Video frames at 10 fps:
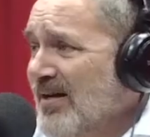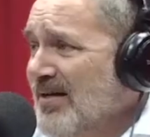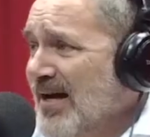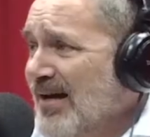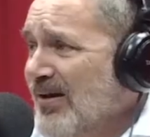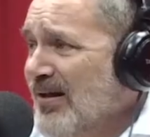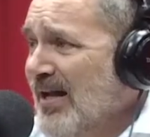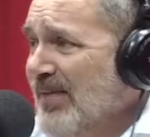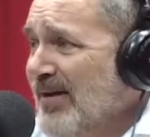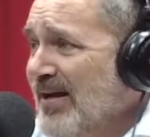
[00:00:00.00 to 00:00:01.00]
a toddler
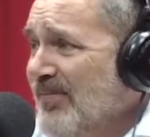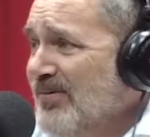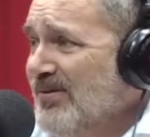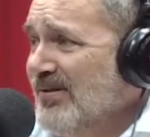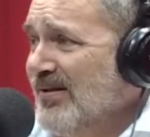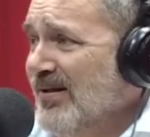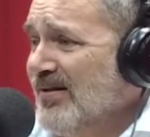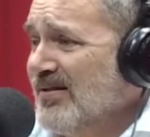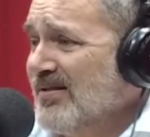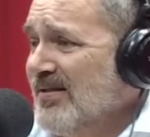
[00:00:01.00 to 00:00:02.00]
climbing up to
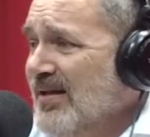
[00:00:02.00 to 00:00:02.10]
nurse.